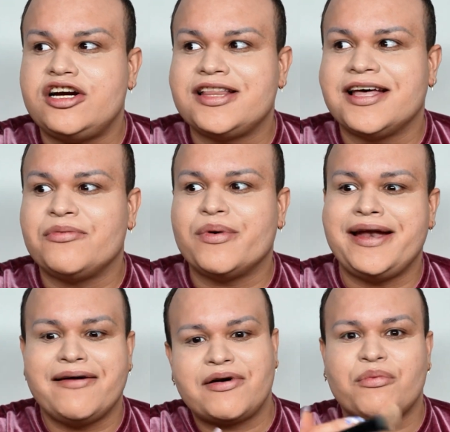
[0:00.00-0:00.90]
That
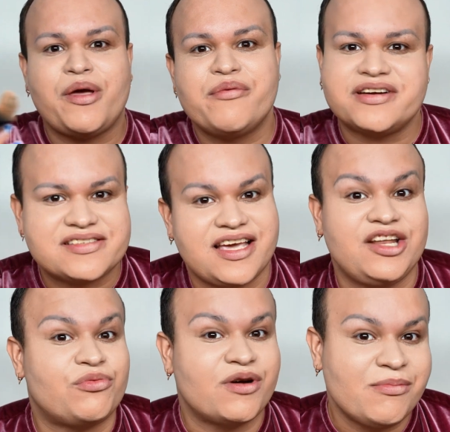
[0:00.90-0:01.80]
whenever we were
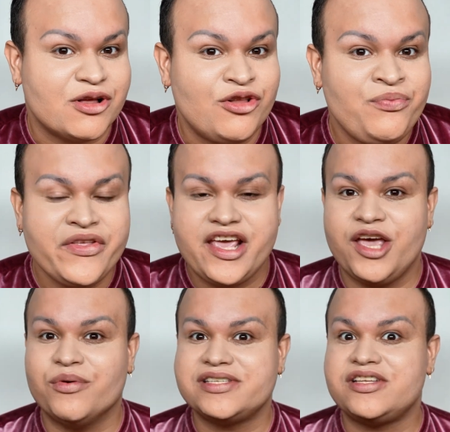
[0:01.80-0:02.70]
saying Rimmel, it
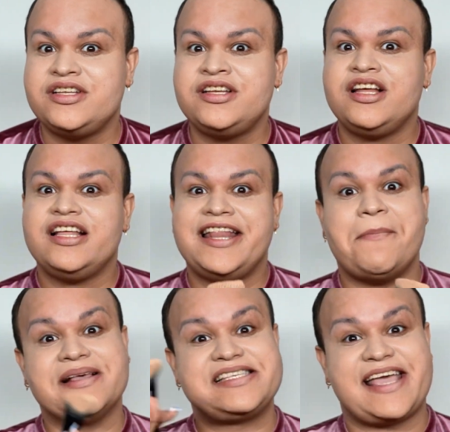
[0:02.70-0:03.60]
wasn't the
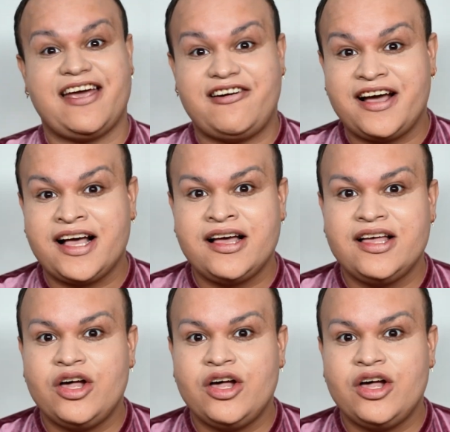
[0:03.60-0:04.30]
mascara,